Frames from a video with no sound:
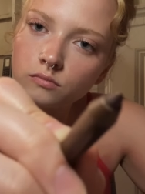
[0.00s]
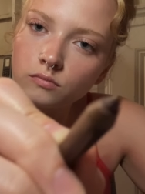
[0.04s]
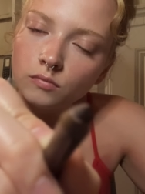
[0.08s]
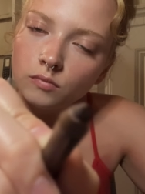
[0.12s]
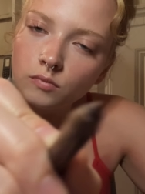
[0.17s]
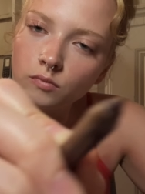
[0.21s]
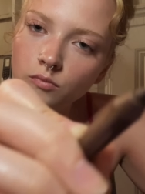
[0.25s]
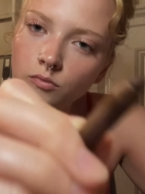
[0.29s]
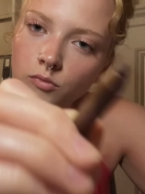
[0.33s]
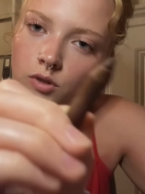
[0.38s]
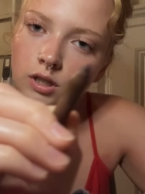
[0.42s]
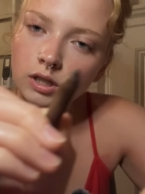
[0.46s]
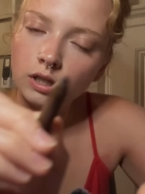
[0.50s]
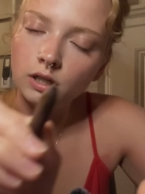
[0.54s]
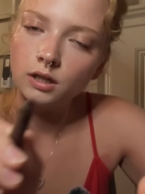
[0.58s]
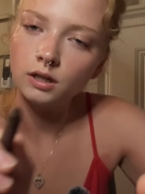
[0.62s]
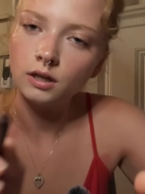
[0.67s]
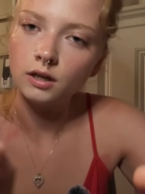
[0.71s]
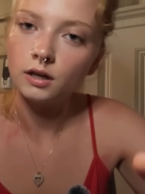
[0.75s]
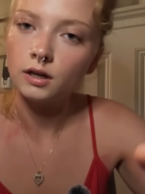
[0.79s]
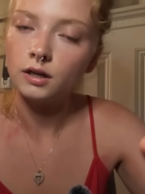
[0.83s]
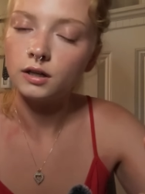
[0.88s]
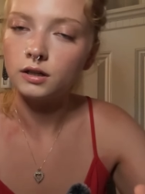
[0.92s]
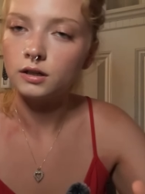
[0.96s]
And we can
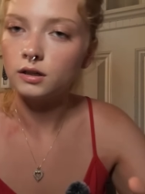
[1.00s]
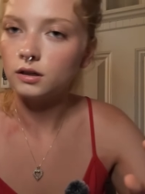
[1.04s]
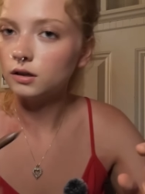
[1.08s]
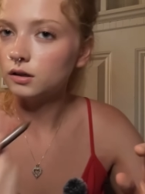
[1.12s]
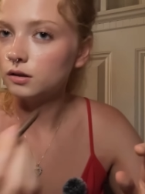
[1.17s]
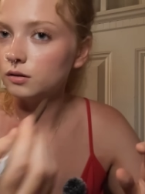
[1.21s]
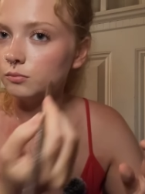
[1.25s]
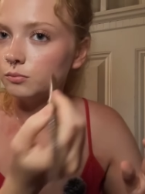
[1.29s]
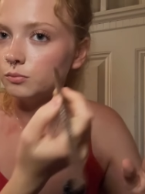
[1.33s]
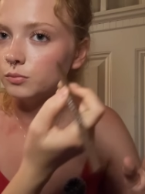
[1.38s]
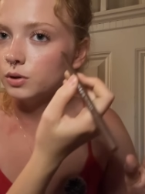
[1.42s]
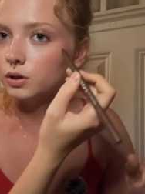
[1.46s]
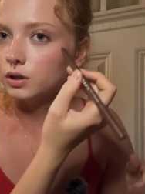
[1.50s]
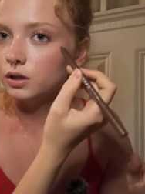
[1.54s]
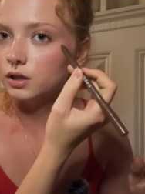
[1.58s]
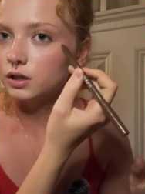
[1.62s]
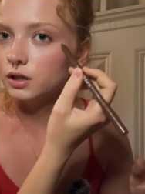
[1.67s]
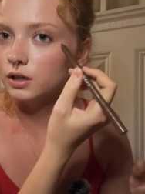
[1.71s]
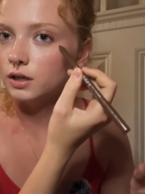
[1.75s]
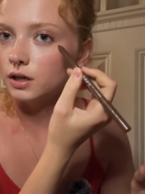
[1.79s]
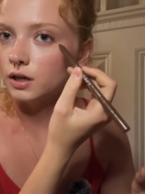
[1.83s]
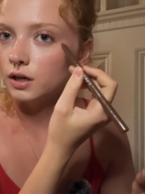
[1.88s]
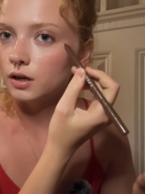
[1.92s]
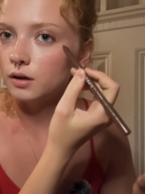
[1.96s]
kind of pull
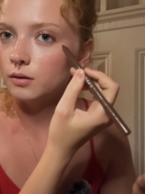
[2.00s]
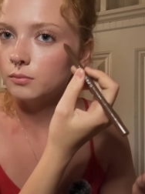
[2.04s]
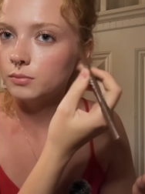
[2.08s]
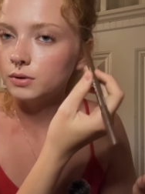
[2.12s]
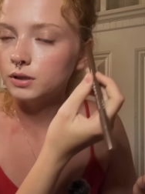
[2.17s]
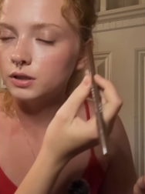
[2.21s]
it up